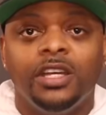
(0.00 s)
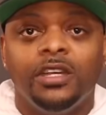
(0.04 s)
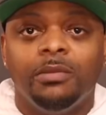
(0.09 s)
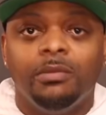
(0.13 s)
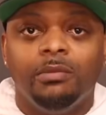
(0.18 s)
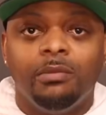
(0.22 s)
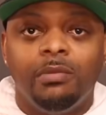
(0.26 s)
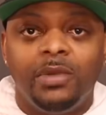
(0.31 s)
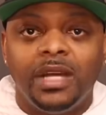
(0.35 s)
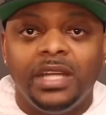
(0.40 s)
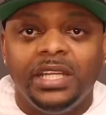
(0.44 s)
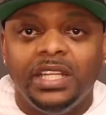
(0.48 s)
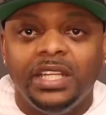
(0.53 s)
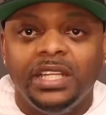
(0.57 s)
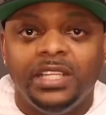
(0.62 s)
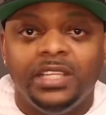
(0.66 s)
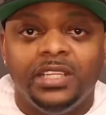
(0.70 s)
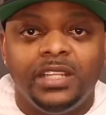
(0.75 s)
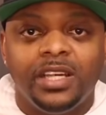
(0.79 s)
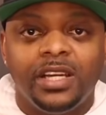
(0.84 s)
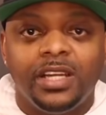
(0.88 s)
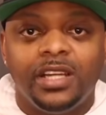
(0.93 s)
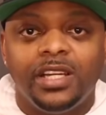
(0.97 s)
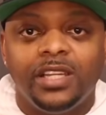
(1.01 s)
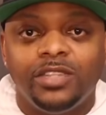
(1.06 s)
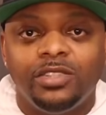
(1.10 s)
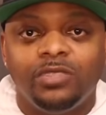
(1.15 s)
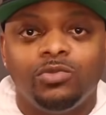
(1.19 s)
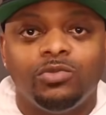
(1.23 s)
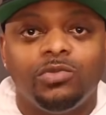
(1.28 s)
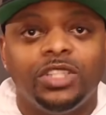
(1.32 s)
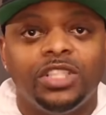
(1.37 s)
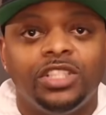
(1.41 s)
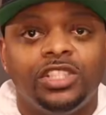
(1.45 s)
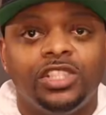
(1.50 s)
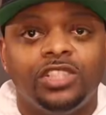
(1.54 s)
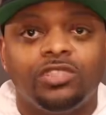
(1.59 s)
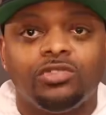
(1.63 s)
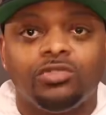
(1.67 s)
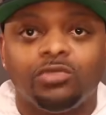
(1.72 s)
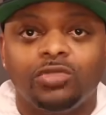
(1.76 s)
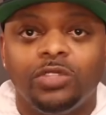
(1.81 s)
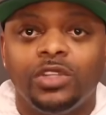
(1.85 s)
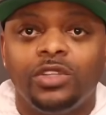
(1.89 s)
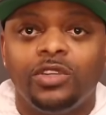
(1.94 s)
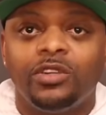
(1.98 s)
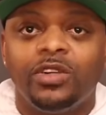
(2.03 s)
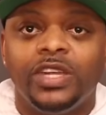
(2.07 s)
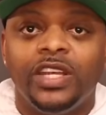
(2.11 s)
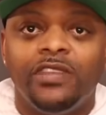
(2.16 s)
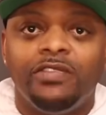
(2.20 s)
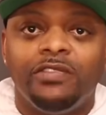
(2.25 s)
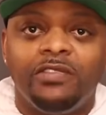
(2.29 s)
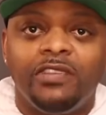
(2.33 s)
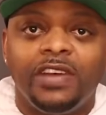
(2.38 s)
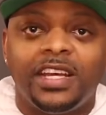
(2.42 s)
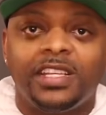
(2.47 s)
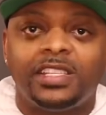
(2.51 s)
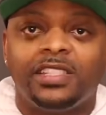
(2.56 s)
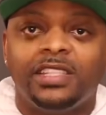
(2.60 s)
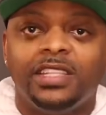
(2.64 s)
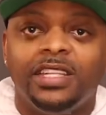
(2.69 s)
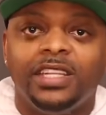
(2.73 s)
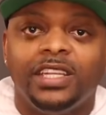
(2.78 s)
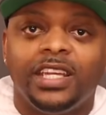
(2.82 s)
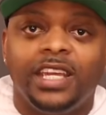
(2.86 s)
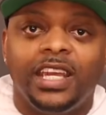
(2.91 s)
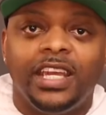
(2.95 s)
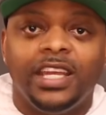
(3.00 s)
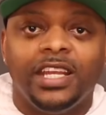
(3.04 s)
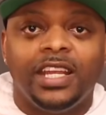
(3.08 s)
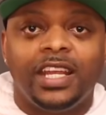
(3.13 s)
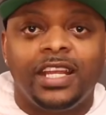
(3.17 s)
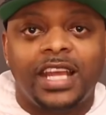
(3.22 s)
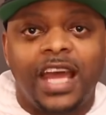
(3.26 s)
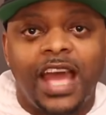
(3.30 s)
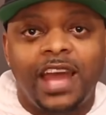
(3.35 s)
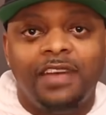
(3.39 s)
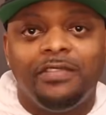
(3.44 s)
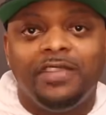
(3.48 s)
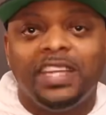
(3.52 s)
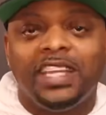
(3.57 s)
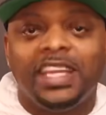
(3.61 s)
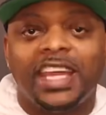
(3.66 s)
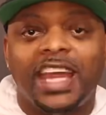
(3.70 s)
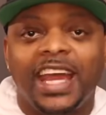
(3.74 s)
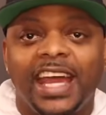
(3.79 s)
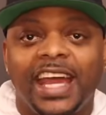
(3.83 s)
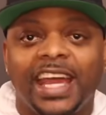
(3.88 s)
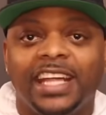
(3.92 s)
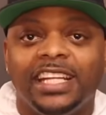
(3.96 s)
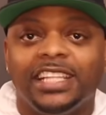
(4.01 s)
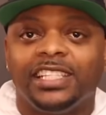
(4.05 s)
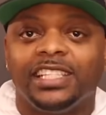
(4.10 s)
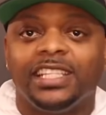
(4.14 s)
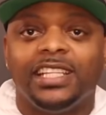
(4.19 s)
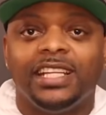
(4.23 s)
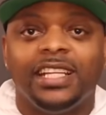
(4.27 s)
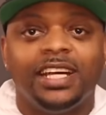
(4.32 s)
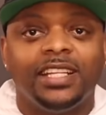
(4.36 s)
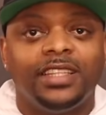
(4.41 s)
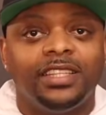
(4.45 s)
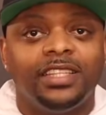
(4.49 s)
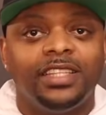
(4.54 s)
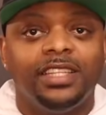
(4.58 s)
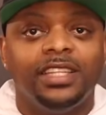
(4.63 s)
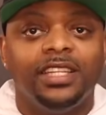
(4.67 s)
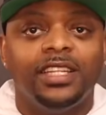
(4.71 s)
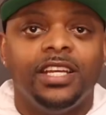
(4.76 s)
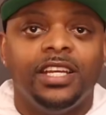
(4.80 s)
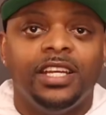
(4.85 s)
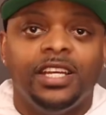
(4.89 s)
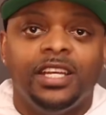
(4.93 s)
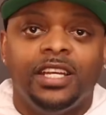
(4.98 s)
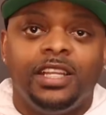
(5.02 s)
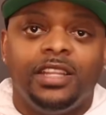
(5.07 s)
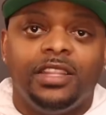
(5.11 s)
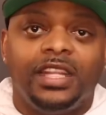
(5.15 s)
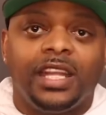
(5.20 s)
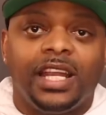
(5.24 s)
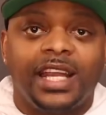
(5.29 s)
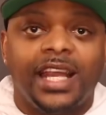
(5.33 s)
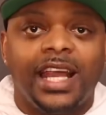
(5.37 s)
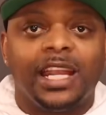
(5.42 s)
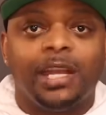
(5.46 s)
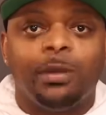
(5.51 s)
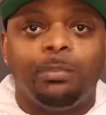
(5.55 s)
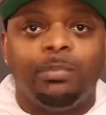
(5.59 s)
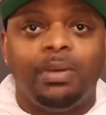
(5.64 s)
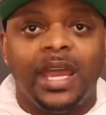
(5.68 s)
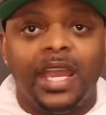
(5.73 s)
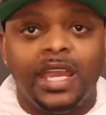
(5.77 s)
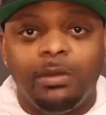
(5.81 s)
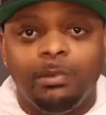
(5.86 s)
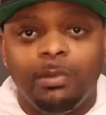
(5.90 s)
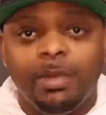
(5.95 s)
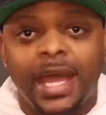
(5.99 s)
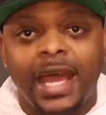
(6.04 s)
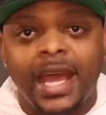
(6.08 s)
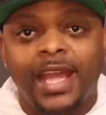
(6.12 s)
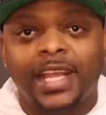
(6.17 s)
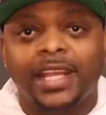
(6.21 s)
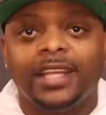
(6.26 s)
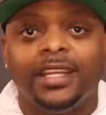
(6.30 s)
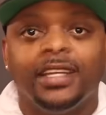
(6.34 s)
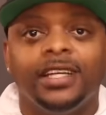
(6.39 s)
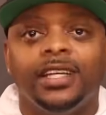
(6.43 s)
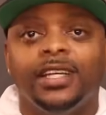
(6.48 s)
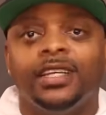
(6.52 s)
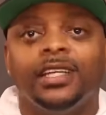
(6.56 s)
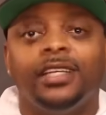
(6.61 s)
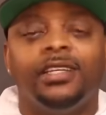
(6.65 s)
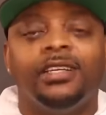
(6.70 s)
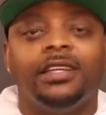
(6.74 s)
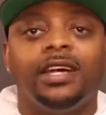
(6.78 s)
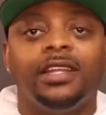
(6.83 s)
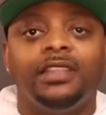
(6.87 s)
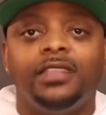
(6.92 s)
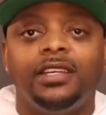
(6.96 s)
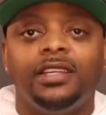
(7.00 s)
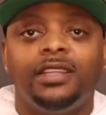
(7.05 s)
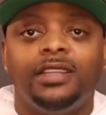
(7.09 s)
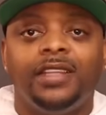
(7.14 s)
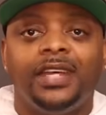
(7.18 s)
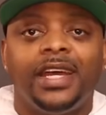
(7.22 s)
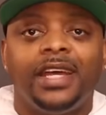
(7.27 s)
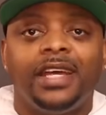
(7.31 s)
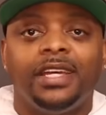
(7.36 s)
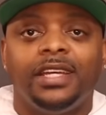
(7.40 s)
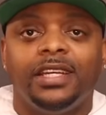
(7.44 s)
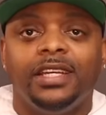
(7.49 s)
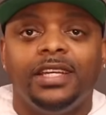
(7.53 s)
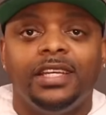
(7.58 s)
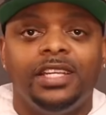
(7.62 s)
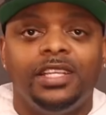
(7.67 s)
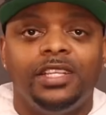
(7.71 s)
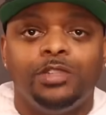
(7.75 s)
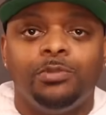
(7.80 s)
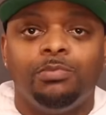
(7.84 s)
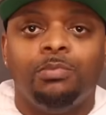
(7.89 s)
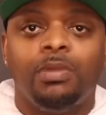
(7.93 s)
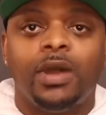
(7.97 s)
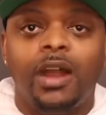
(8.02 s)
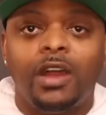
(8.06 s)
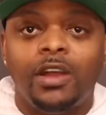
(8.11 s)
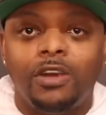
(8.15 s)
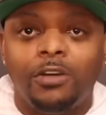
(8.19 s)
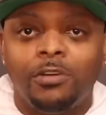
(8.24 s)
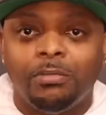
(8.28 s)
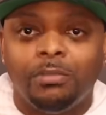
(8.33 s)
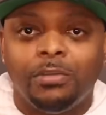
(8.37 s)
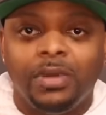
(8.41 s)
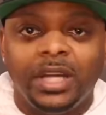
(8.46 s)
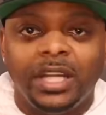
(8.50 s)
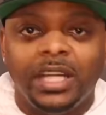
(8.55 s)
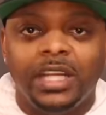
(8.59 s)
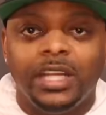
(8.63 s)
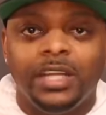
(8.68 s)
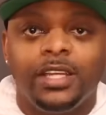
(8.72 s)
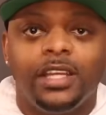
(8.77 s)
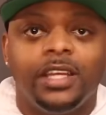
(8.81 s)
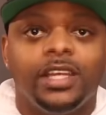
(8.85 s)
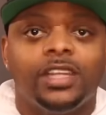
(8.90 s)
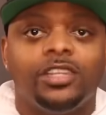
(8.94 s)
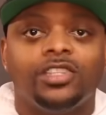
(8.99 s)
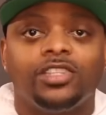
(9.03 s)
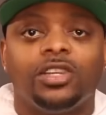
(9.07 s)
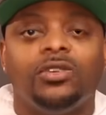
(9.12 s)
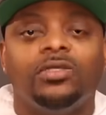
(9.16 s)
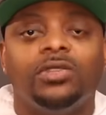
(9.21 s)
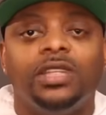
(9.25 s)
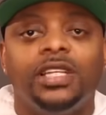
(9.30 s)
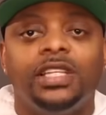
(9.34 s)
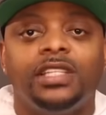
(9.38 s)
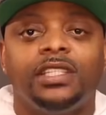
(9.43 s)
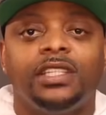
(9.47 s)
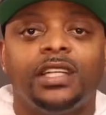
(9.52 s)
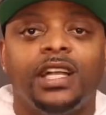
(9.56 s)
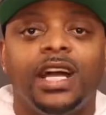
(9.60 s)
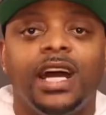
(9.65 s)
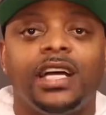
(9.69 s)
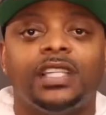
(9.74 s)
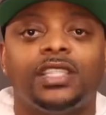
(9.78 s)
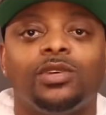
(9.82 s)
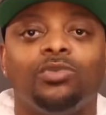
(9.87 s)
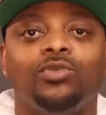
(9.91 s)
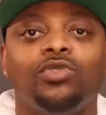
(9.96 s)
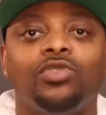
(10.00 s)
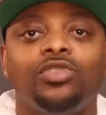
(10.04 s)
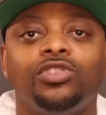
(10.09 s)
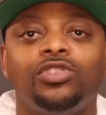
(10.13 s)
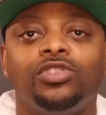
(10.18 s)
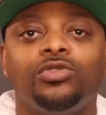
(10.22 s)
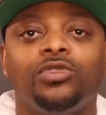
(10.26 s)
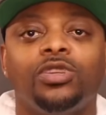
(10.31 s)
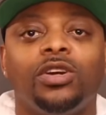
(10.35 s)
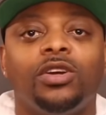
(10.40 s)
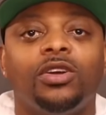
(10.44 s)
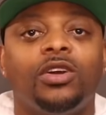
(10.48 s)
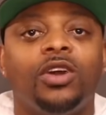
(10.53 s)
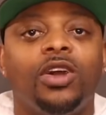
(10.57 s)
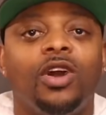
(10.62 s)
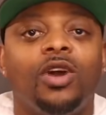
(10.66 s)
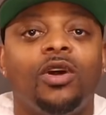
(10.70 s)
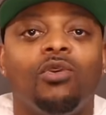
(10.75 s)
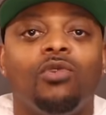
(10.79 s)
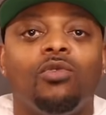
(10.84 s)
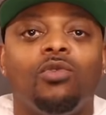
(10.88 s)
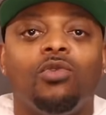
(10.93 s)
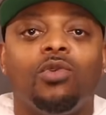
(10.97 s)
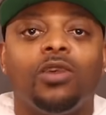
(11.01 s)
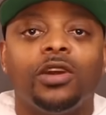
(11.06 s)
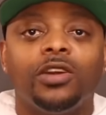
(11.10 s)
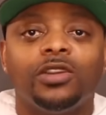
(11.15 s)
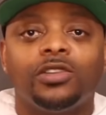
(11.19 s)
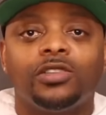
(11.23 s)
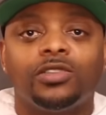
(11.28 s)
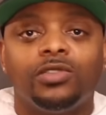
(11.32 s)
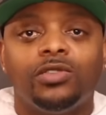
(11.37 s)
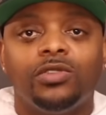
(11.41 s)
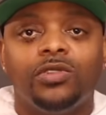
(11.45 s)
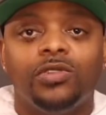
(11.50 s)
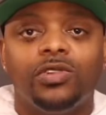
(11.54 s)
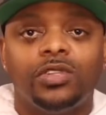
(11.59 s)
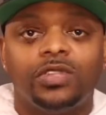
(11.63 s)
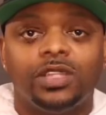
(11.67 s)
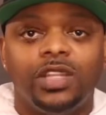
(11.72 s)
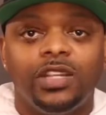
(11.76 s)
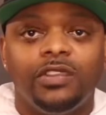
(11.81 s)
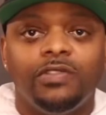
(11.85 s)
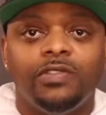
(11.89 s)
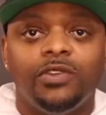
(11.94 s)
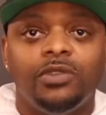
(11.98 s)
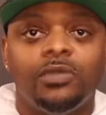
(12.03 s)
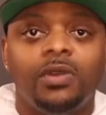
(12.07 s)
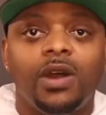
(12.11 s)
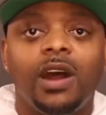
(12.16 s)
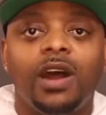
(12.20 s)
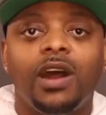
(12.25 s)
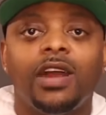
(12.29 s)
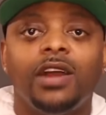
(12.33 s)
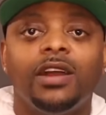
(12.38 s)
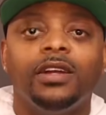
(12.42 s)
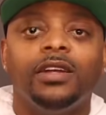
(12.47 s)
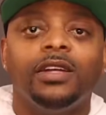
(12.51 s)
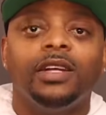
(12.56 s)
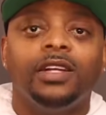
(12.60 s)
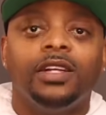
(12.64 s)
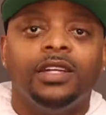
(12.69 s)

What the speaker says: money done with just real investing and having cash. Nothing that I gotta pay back, nothing that is borrowed money. And so listen guys, I want you to work towards, if you are